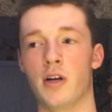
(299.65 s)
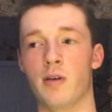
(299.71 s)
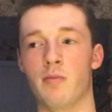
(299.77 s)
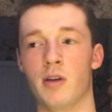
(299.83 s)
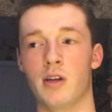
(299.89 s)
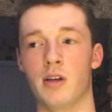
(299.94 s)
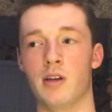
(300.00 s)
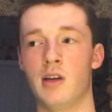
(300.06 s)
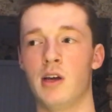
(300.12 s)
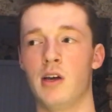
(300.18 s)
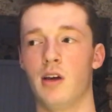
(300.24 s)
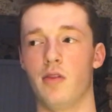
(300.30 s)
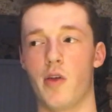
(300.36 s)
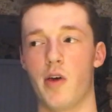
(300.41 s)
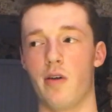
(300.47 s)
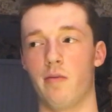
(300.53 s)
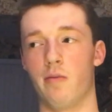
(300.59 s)
I mean,
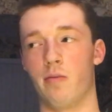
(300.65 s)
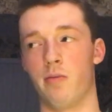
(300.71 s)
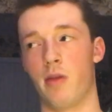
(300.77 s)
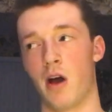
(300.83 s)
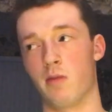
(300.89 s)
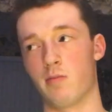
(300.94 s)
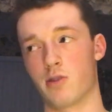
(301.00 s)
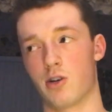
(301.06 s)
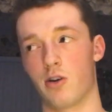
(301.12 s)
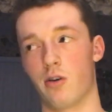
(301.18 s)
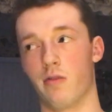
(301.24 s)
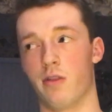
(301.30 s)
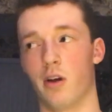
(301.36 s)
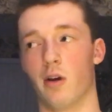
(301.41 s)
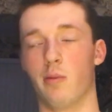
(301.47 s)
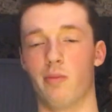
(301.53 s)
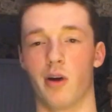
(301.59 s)
I'm sure
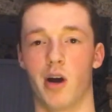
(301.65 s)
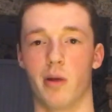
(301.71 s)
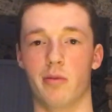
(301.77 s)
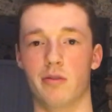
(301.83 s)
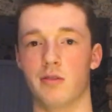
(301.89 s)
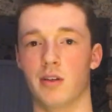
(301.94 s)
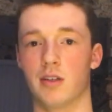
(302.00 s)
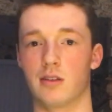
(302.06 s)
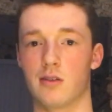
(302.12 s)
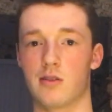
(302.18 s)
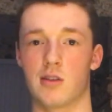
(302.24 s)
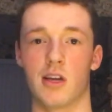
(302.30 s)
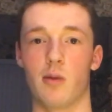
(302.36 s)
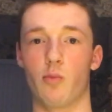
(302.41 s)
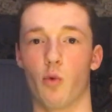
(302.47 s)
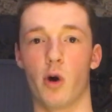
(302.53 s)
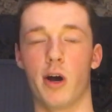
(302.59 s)
they'll probably think the
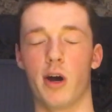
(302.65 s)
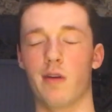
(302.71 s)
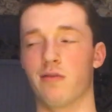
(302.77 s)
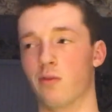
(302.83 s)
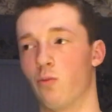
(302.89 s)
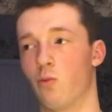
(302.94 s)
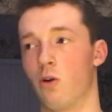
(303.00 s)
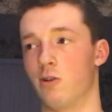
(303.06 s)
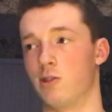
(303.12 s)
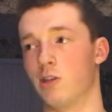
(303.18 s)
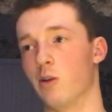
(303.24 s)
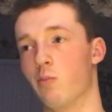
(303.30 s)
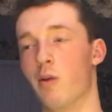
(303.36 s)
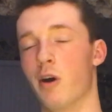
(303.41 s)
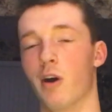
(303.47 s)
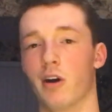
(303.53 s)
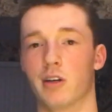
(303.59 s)
same way from watching
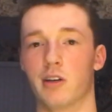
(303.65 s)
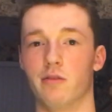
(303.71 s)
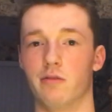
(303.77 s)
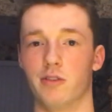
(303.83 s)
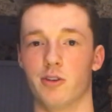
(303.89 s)
American